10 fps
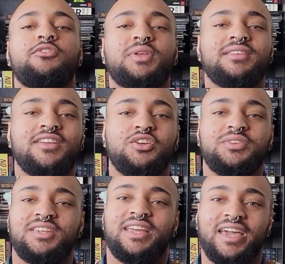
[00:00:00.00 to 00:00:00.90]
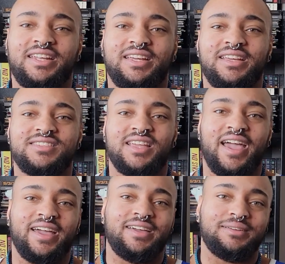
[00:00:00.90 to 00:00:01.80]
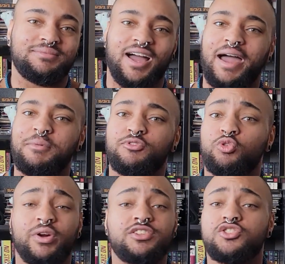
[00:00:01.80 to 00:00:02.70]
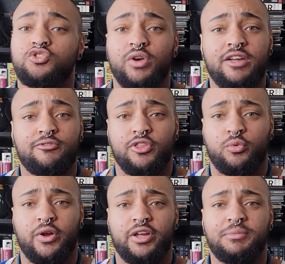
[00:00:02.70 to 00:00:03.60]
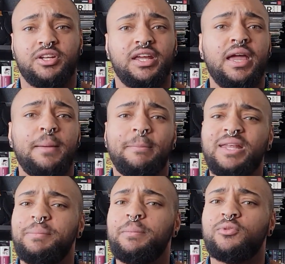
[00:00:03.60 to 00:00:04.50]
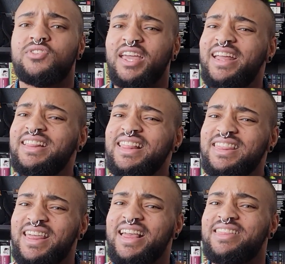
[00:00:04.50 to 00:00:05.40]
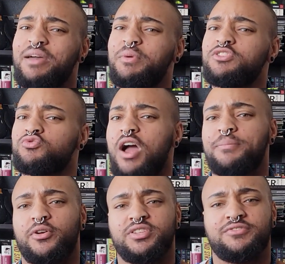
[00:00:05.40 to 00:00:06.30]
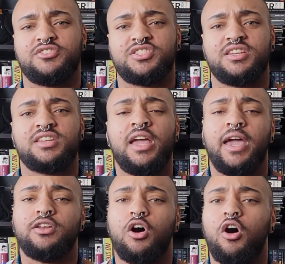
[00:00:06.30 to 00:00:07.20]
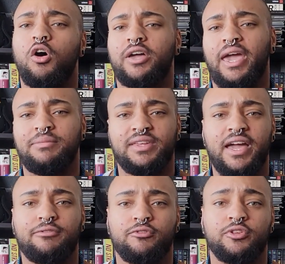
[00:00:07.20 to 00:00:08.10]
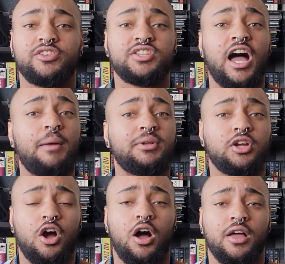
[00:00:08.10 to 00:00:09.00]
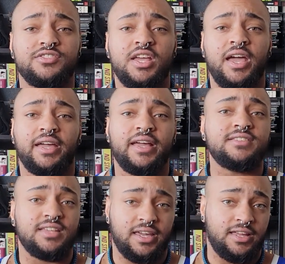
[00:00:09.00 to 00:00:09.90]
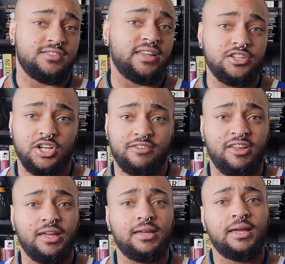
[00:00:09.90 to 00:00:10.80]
we continue into the 80s, a time of great strife for the queer community, many people tend to think that we dropped our differences and all came together for this common cause against AIDS and HIV.